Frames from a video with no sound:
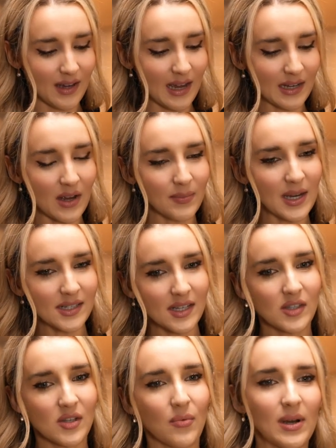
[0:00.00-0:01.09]
And I'm guessing,
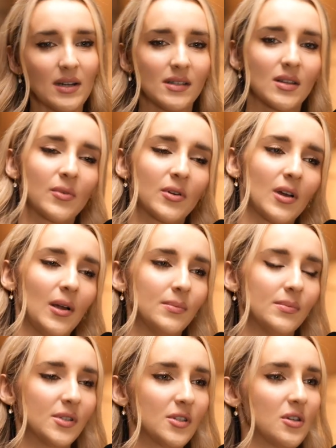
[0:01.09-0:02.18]
so when someone
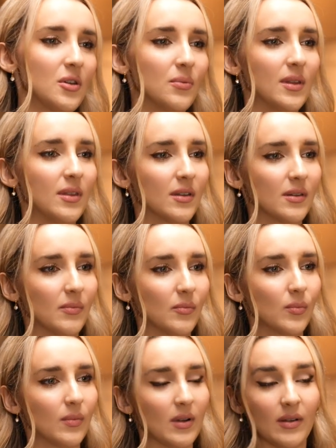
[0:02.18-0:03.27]
comes to you with
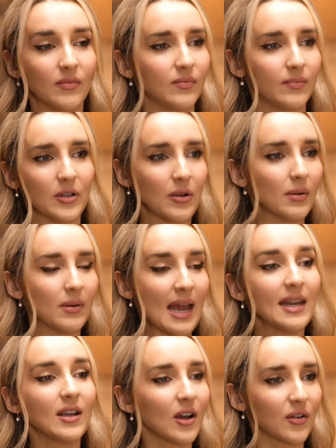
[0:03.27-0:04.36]

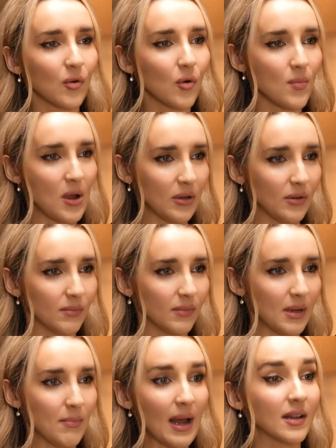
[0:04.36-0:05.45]
any kind of hormone
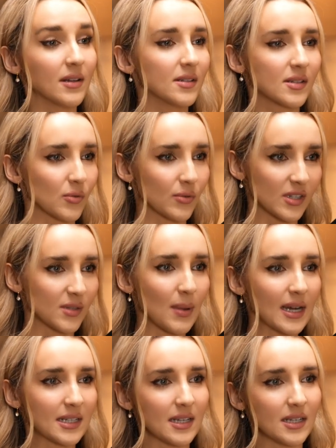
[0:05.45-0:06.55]
imbalance or
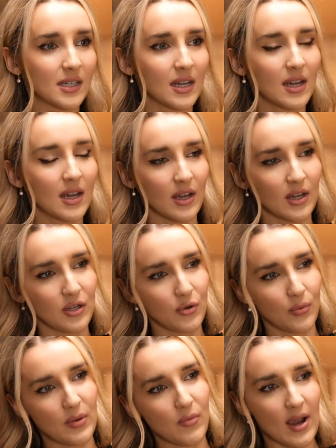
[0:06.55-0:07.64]
suspected, you'll
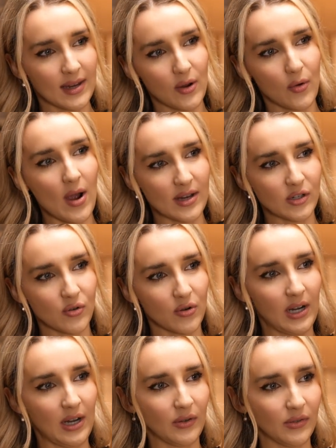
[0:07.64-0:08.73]
be working quite
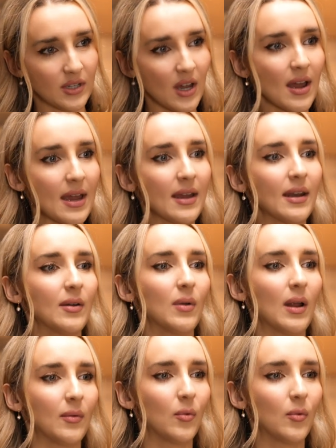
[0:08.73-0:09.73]
strongly on diet and